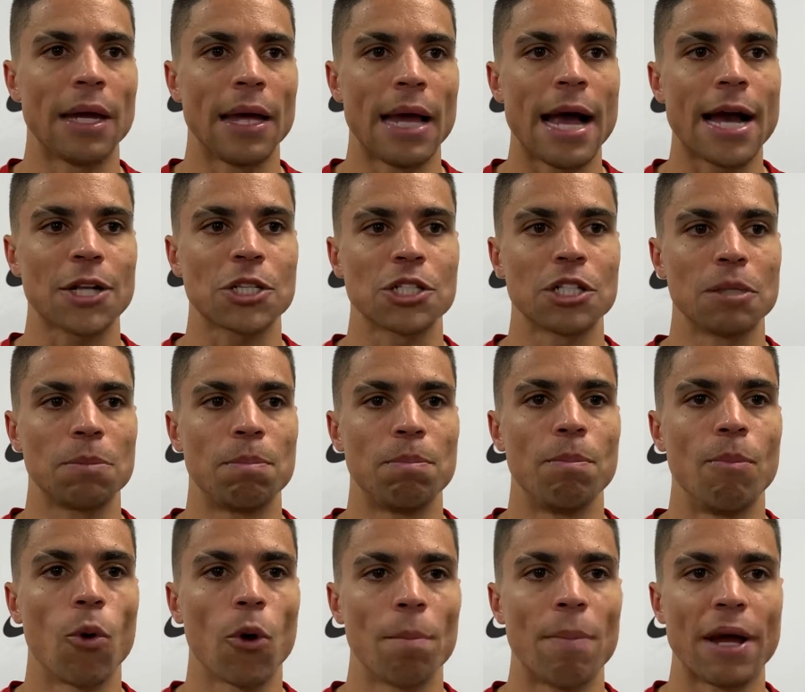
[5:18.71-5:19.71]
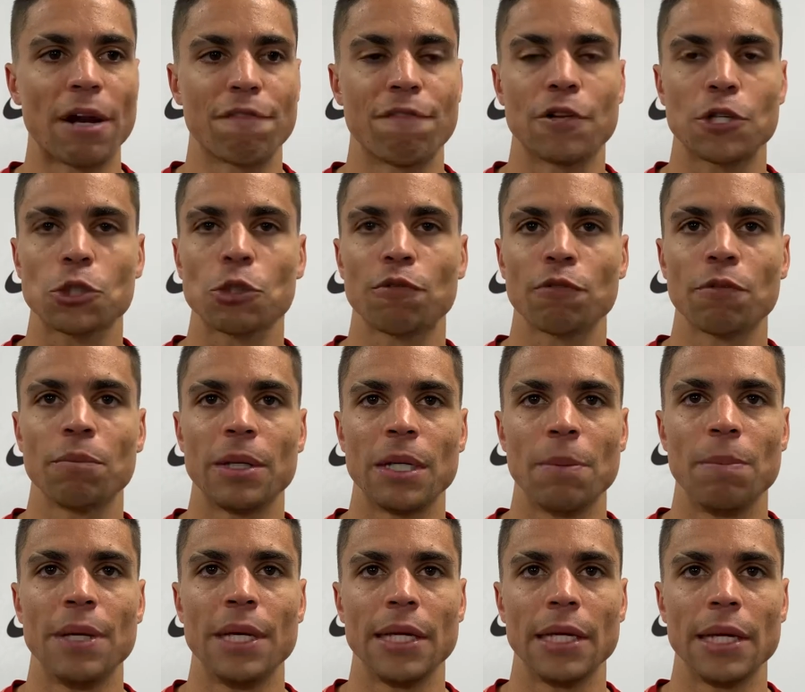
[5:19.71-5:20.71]
actually more beneficial for me
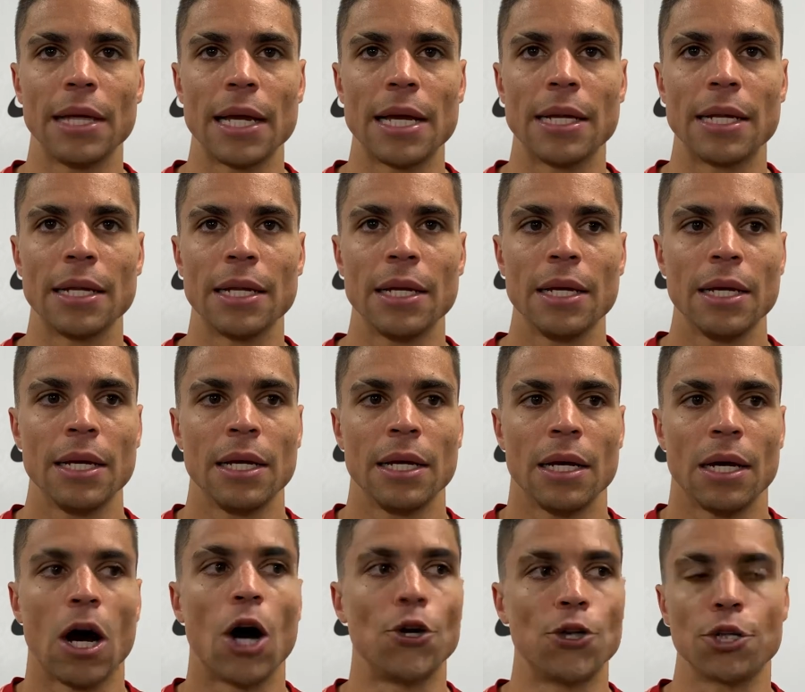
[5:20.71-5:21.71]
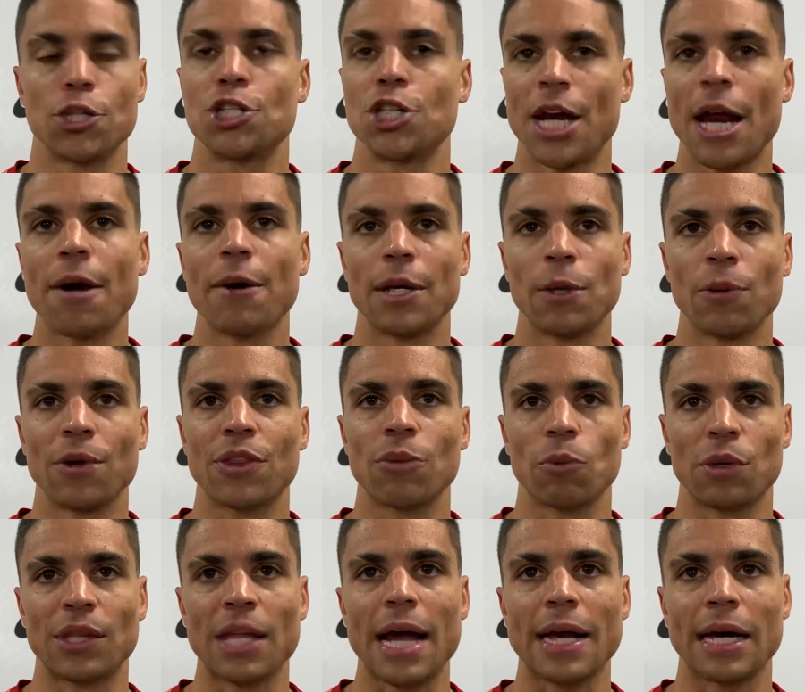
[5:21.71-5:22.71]
to be in under Jerry with,
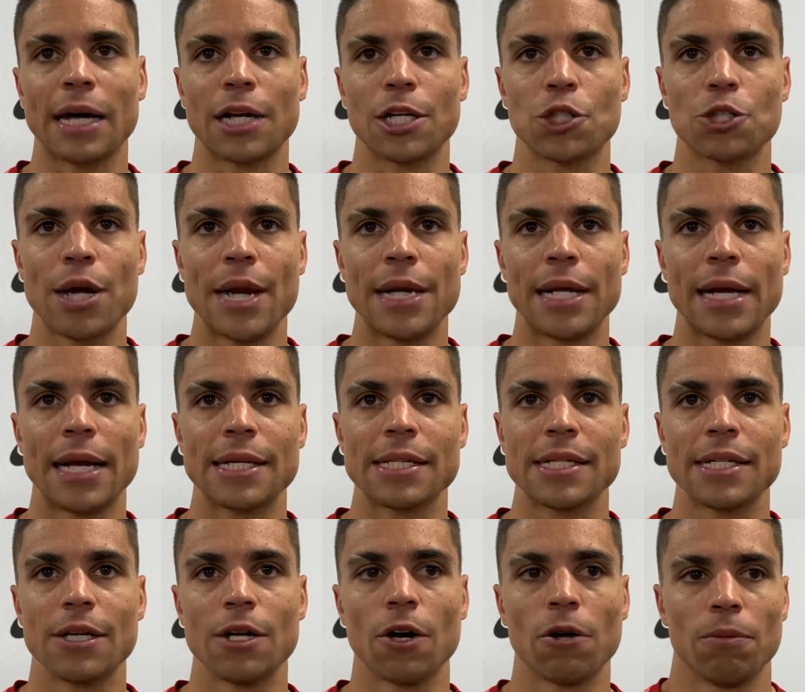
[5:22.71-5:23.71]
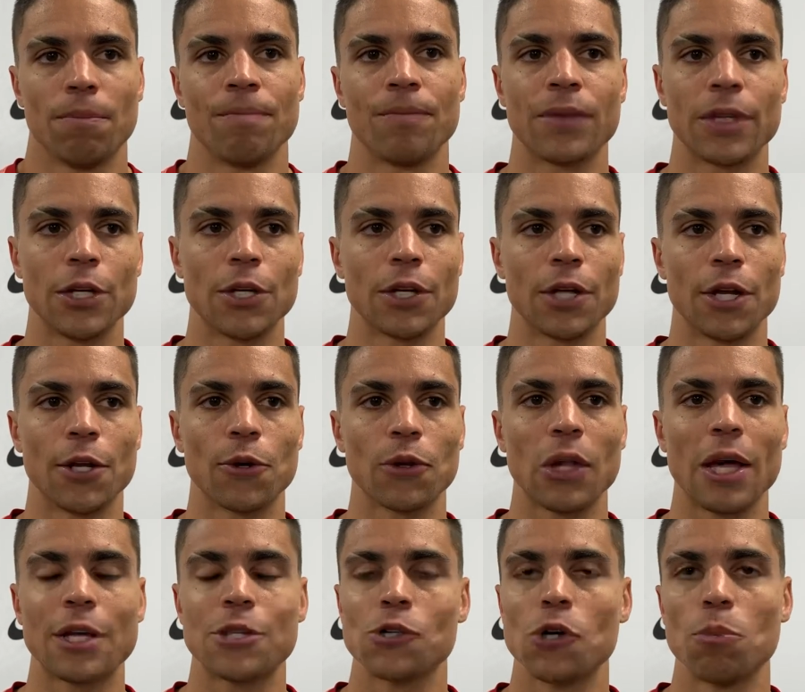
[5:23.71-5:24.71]
with that kind of training, as you know, your, your
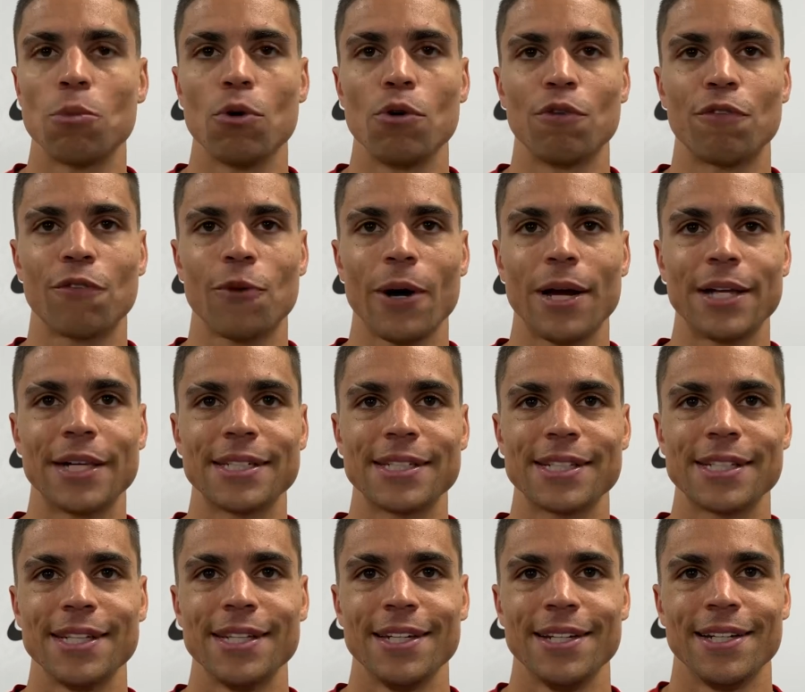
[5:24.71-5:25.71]
legs don't move quite as.